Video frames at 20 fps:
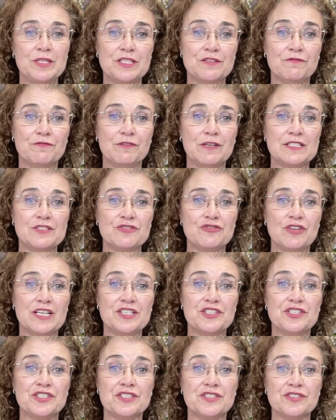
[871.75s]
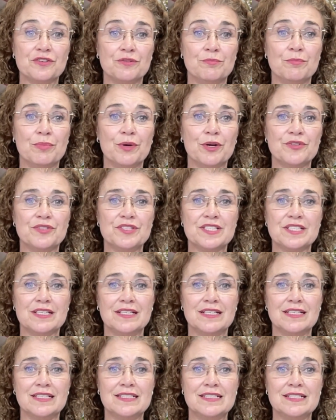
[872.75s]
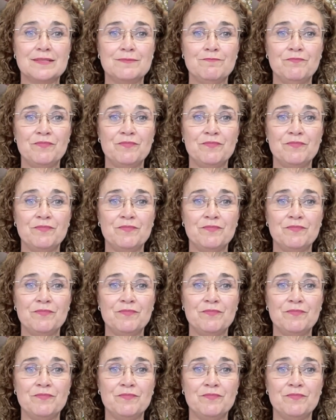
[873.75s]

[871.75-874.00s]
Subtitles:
to frustrations on both sides.